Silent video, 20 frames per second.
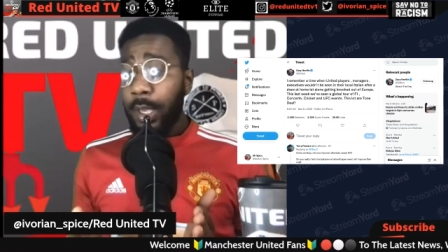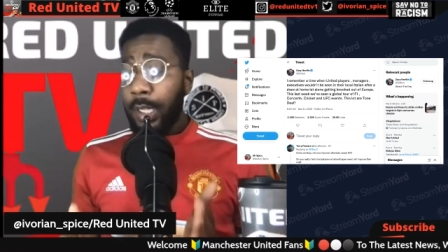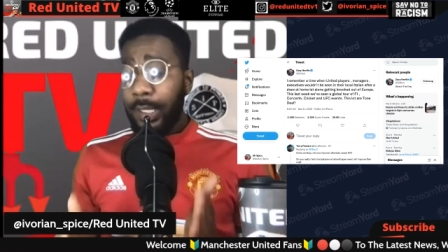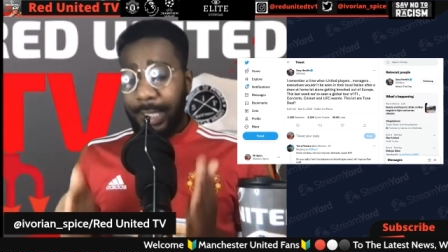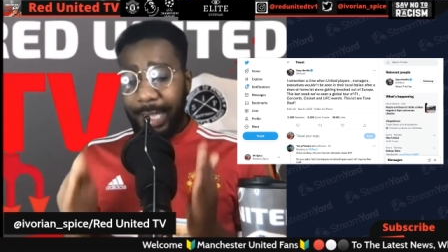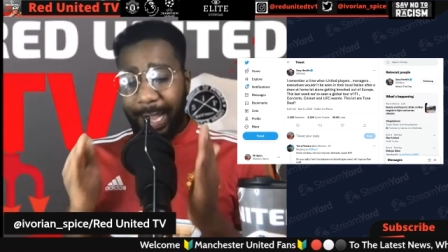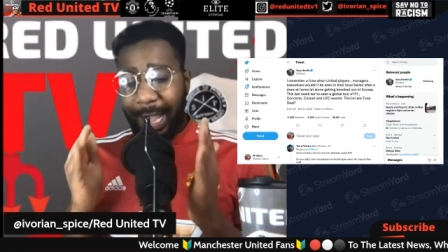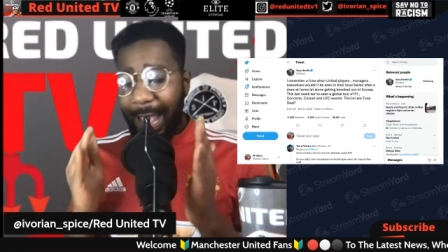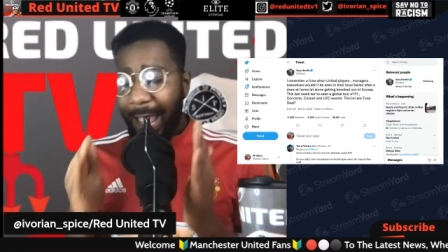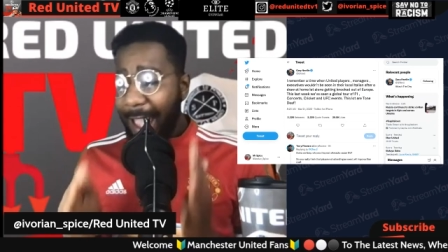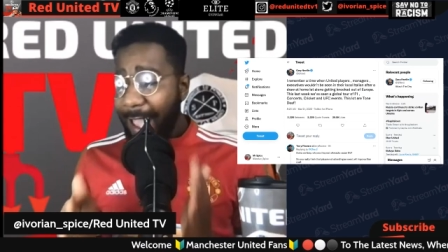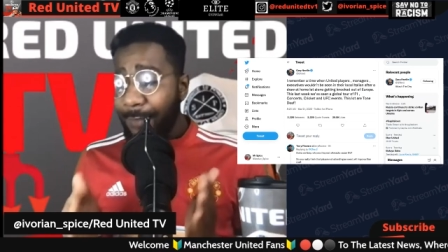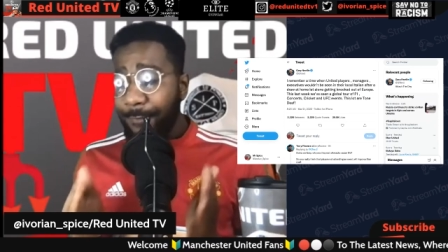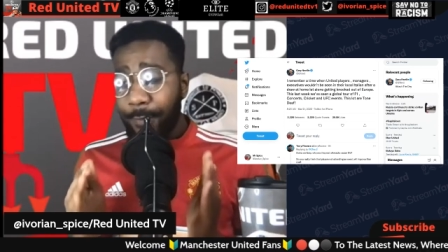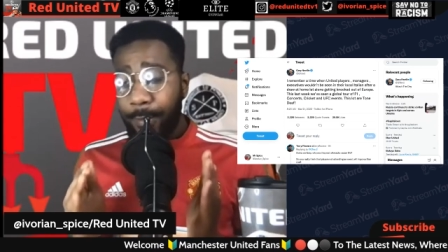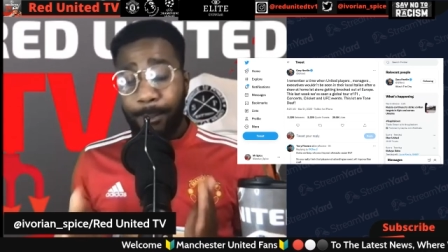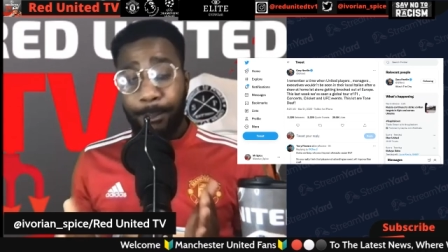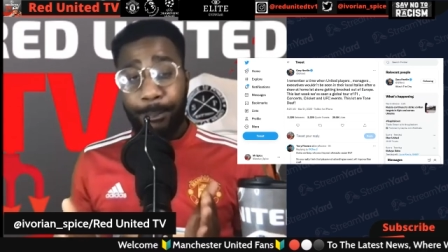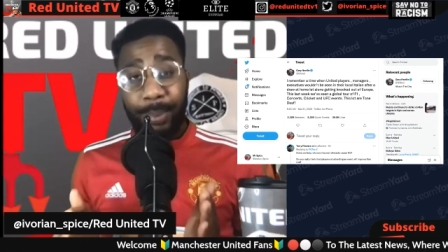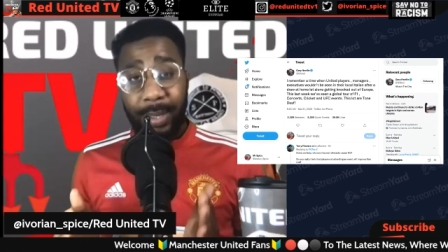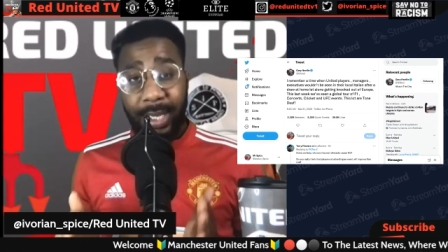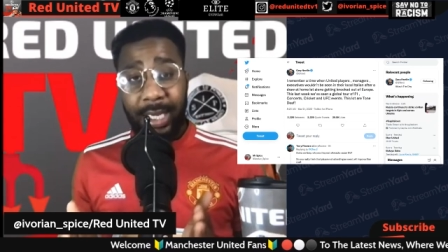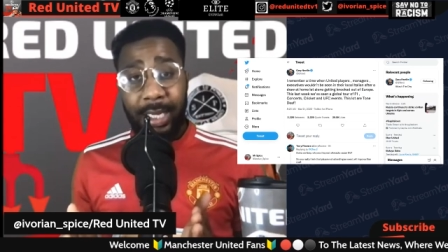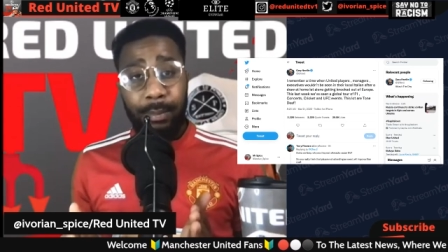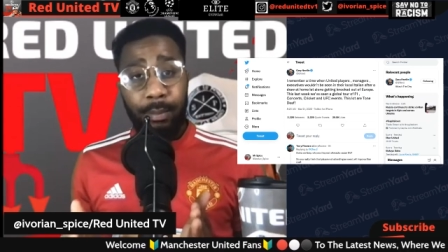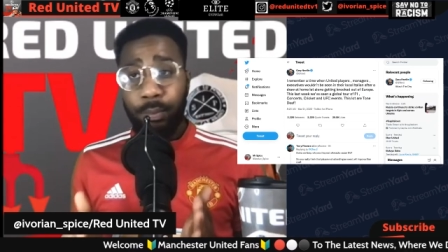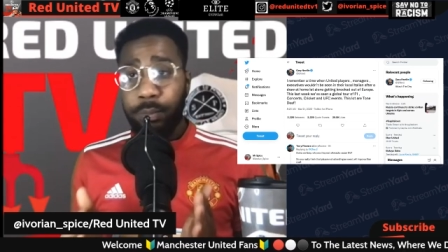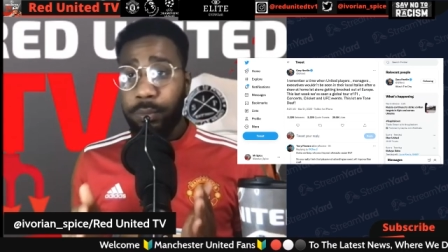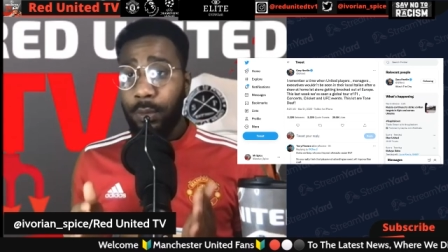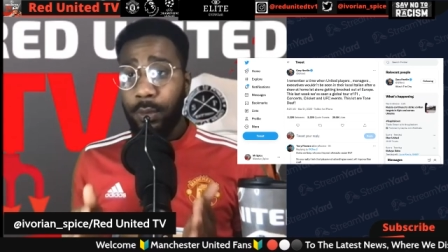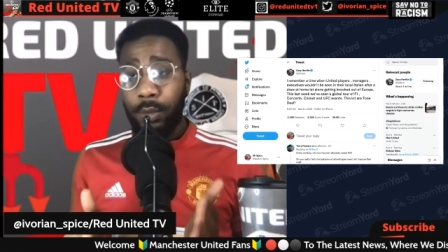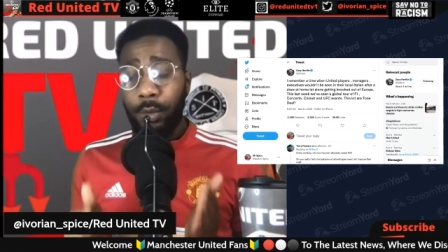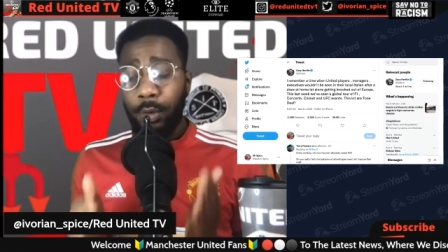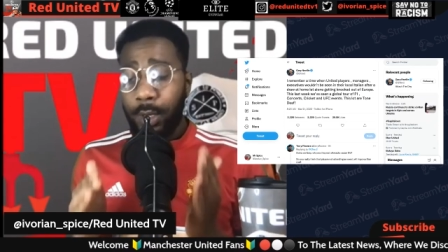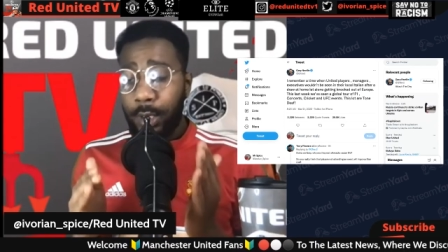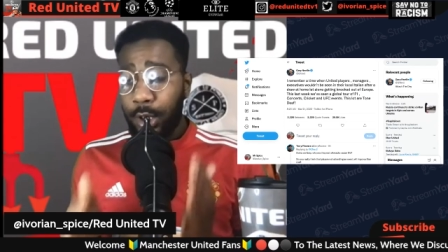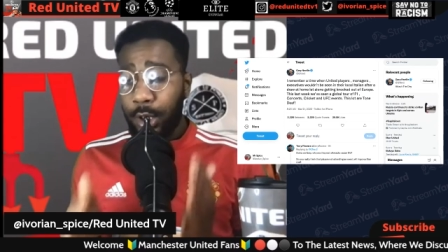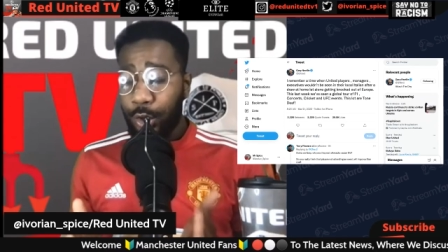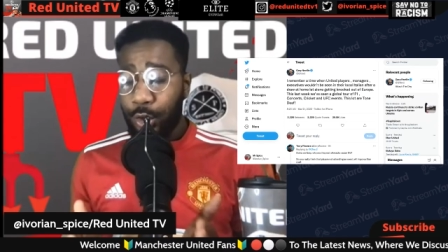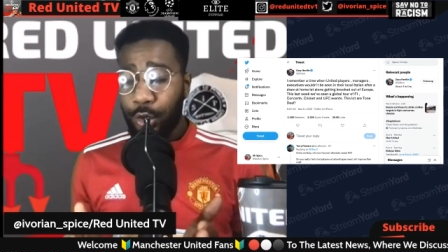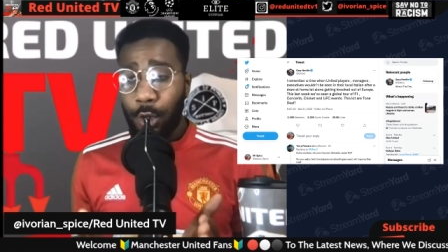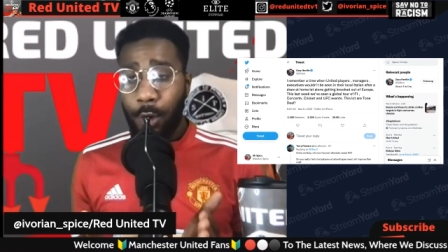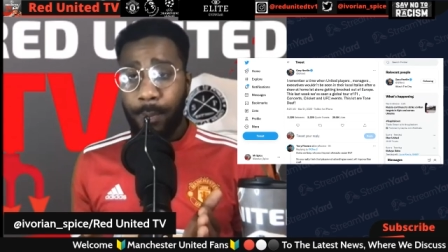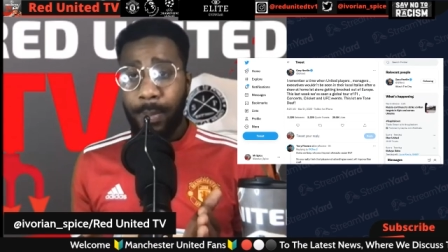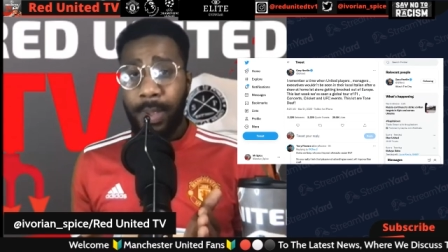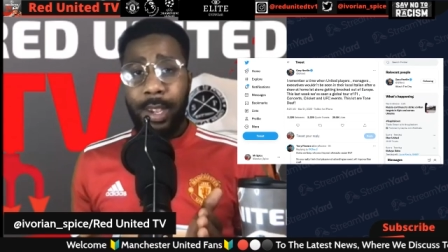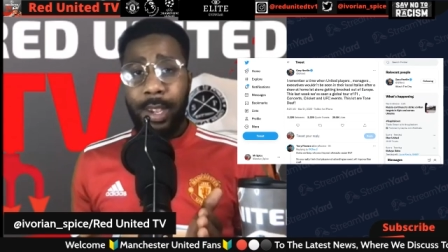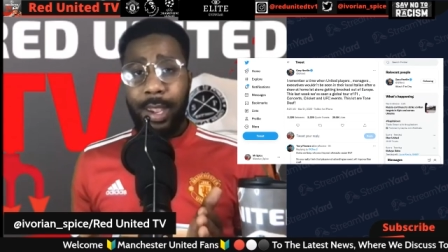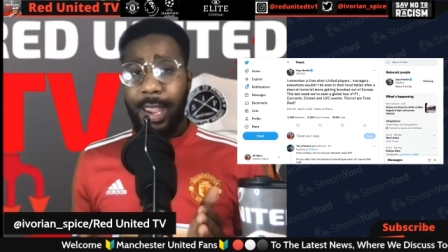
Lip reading: They haven't been doing the job.